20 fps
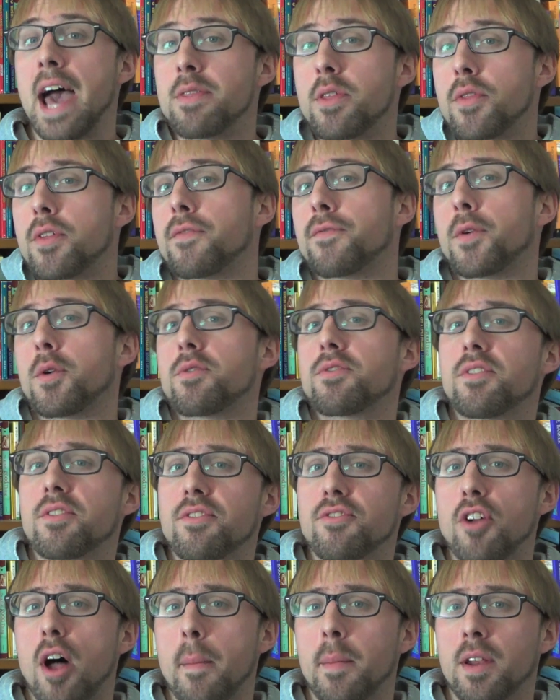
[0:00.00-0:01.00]
Either the first
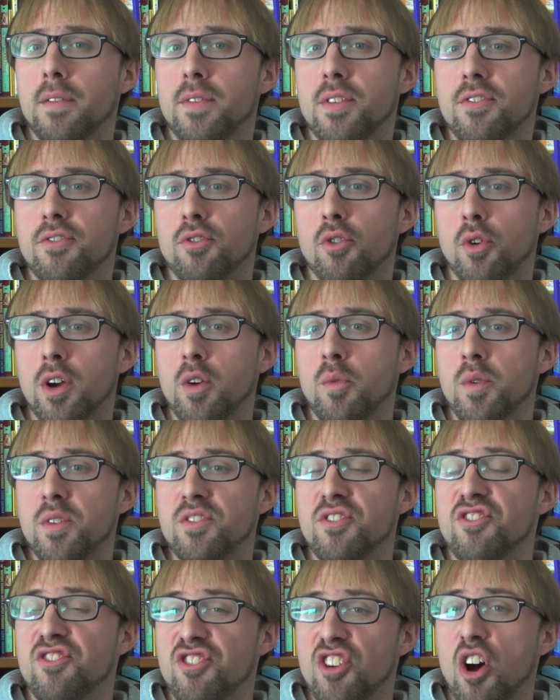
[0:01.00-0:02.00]
installment of the story
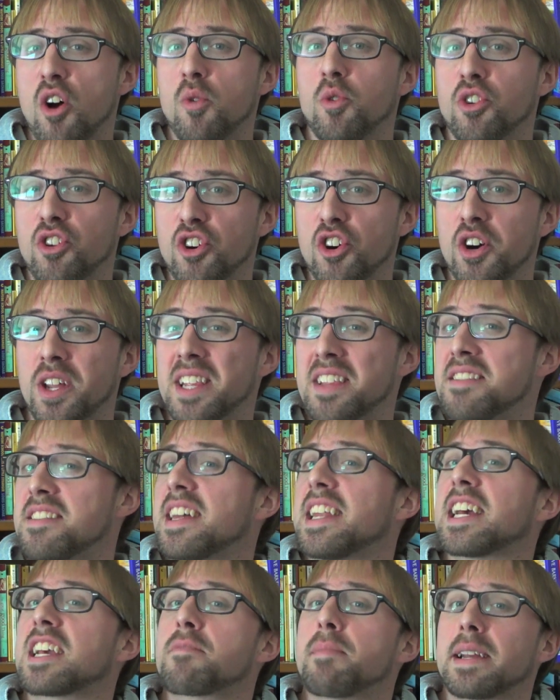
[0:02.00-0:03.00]
was so good and
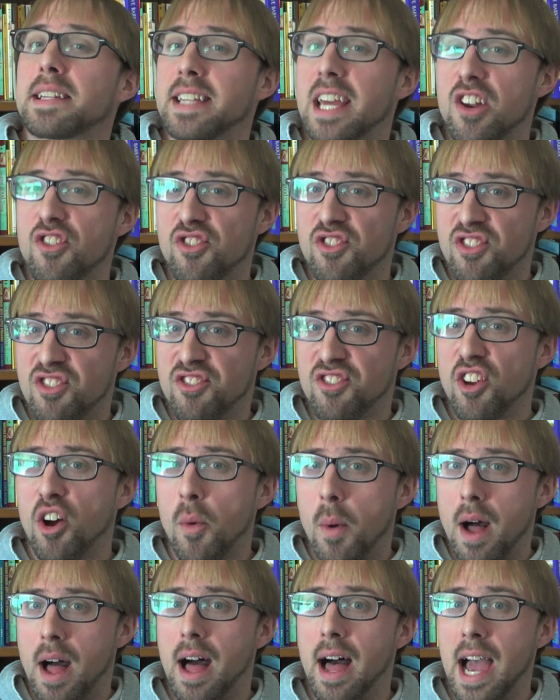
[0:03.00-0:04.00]
set expectations
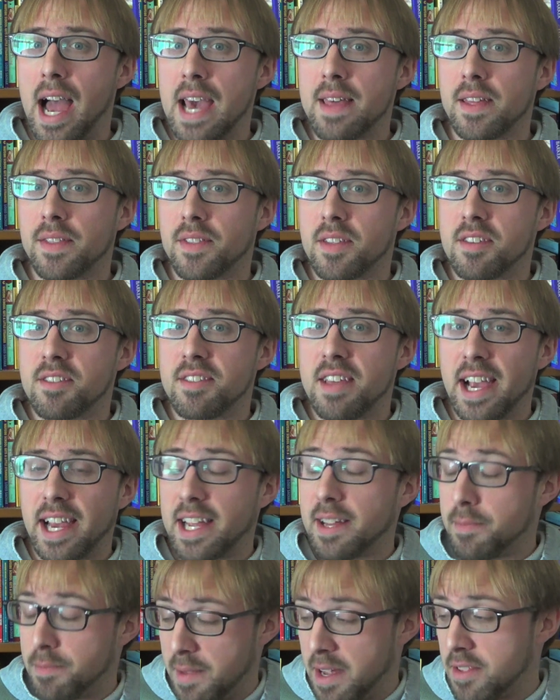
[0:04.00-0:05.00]
so high that the
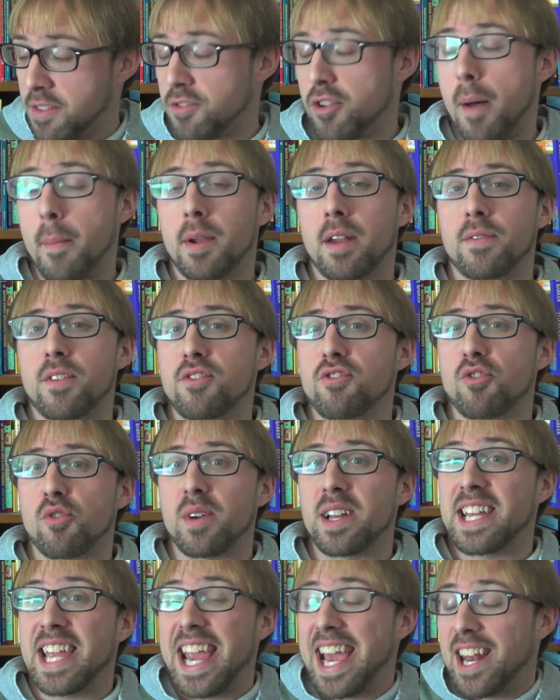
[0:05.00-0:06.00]
second installment of the
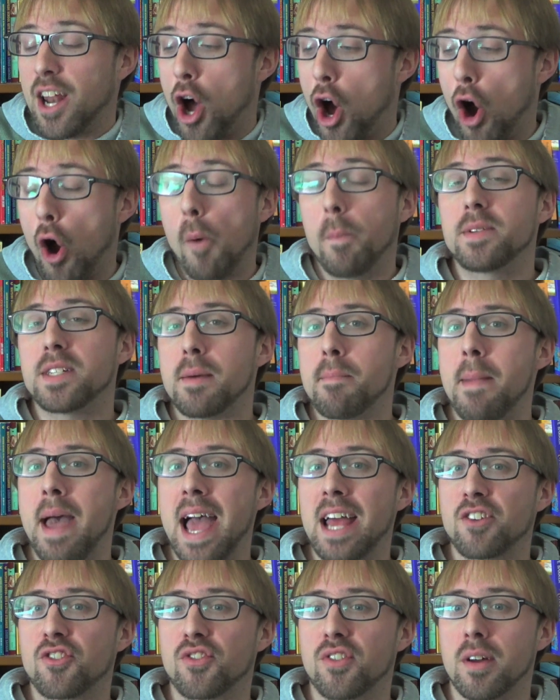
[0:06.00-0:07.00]
story can't hope to
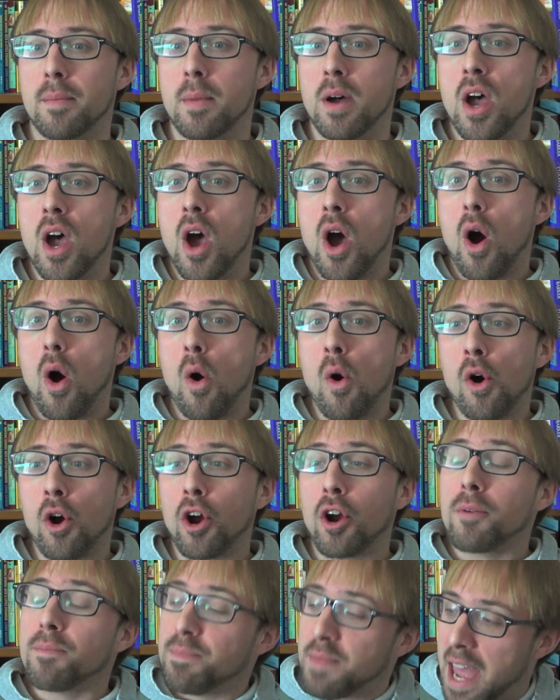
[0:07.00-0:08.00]
match them, or
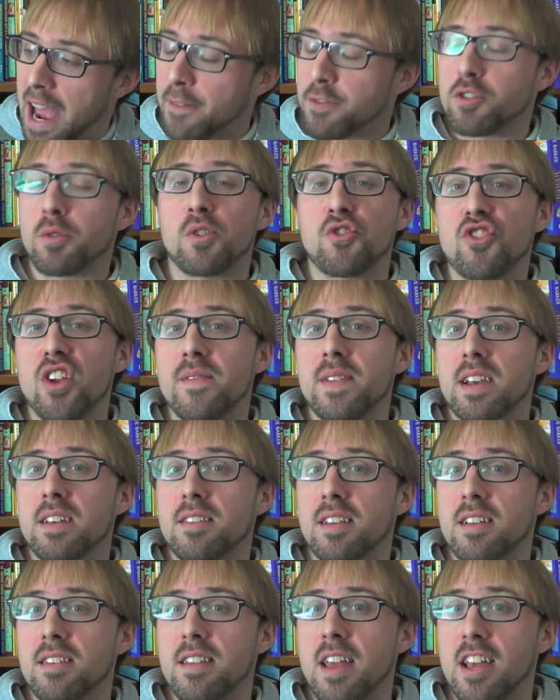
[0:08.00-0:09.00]
or after achieving
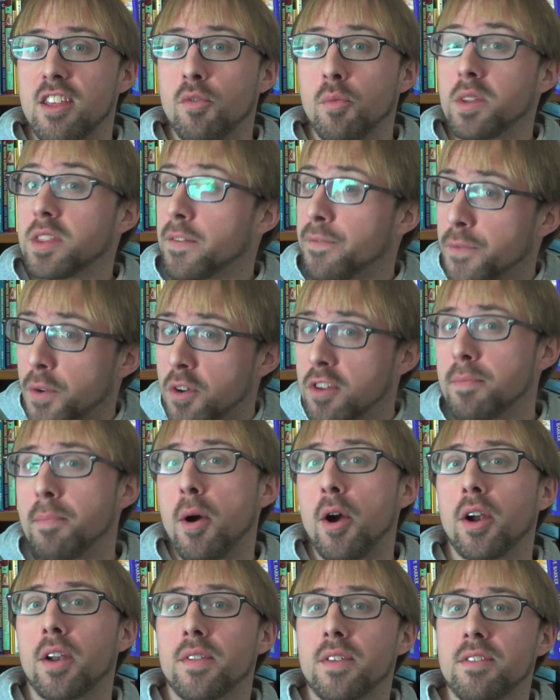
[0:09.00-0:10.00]
success with the first
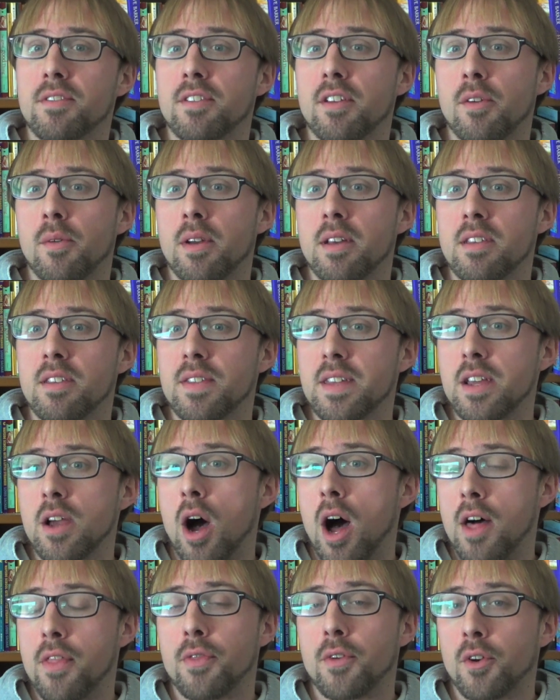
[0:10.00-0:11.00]
part of the series, the
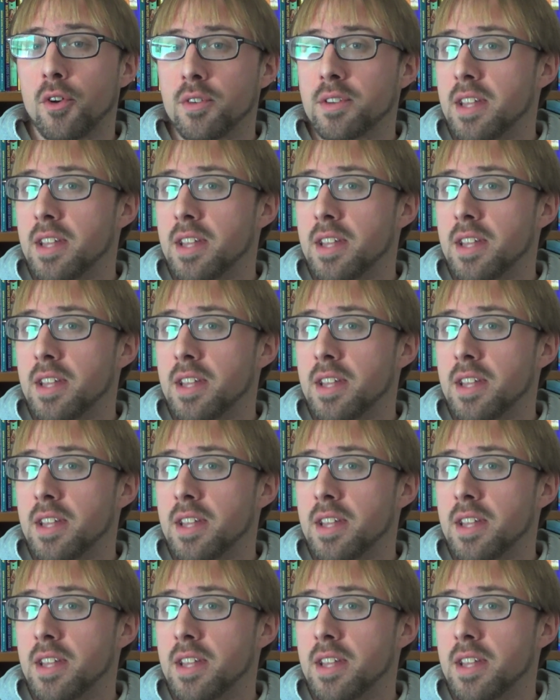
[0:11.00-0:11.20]
author